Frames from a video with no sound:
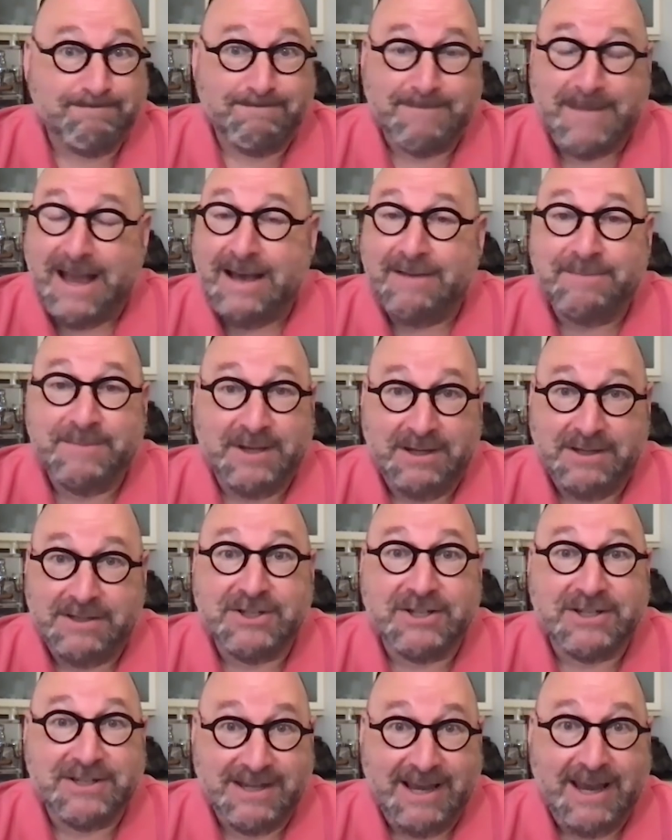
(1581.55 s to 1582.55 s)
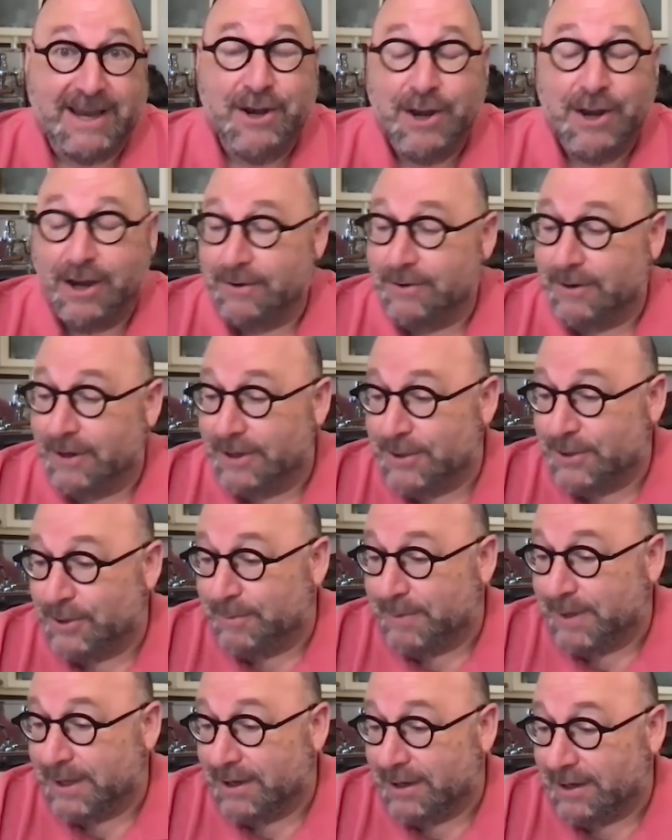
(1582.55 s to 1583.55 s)
I'm going to just say no on your
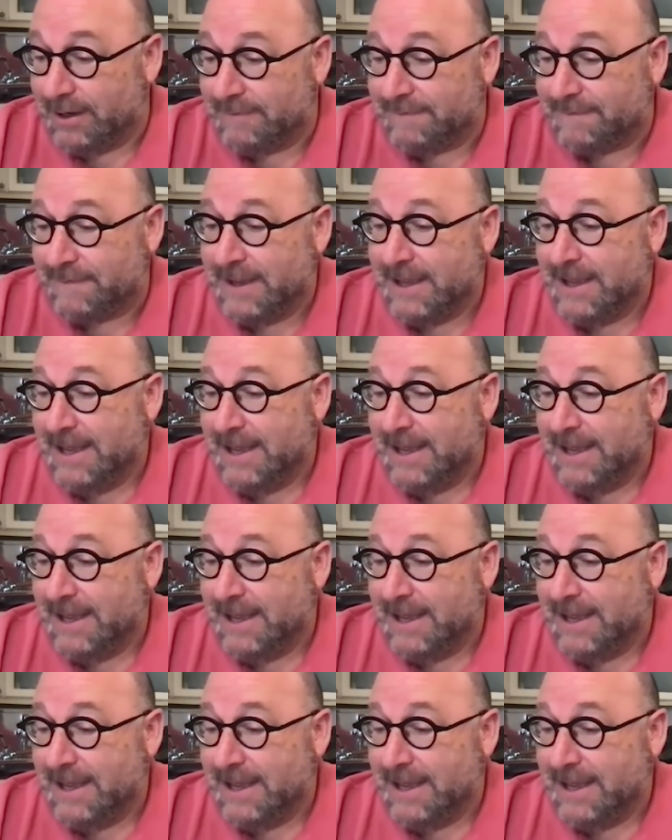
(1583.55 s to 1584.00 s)
behalf.